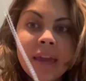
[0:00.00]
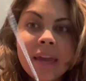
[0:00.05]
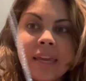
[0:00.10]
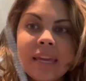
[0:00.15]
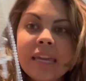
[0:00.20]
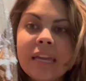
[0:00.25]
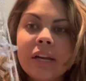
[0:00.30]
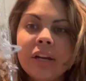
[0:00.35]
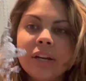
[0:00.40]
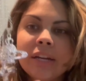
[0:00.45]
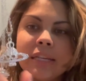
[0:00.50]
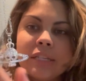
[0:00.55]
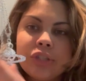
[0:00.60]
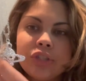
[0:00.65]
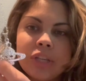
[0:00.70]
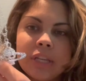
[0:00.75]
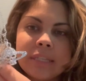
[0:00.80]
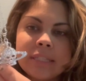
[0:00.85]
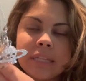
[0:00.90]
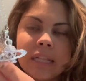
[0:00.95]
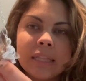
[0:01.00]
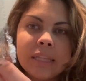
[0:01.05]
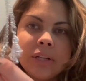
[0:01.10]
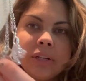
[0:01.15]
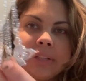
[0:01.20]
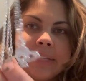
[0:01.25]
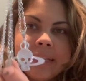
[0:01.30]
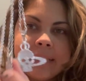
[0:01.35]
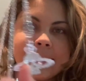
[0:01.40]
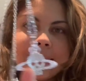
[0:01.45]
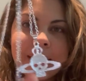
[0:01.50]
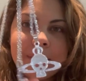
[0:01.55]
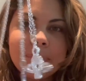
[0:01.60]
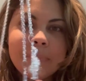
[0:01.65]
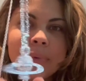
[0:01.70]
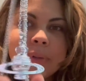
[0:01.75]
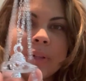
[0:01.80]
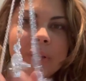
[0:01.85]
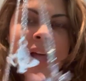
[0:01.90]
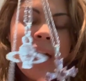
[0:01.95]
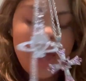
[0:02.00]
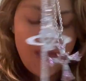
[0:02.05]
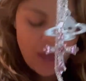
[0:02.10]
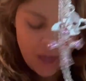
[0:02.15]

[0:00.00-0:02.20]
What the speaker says: Here is just a little example